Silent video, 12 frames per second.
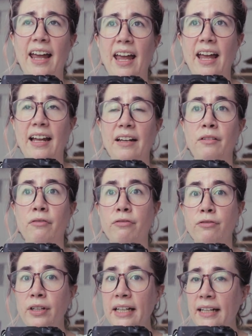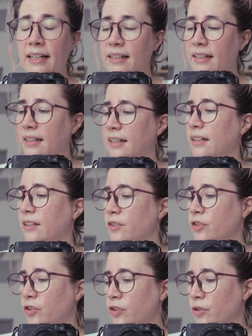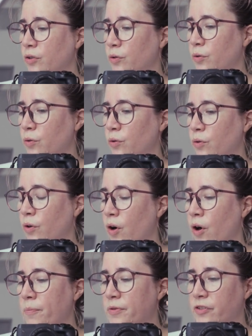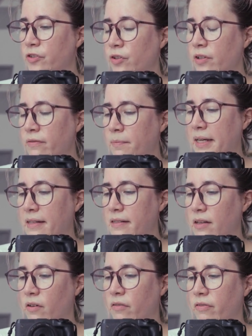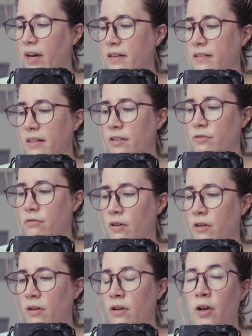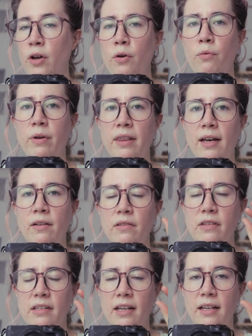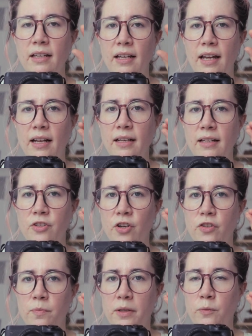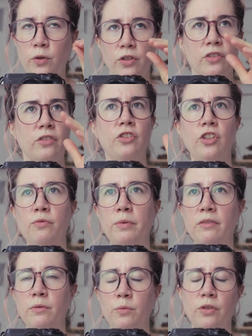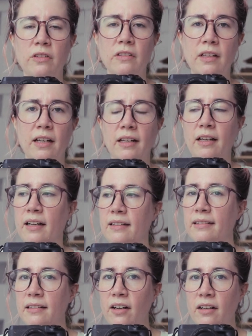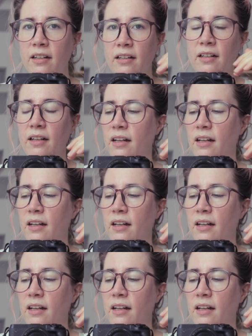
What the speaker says: and freeing to observe myself as I draw without saying any judgment words. Judgment words like, I suck.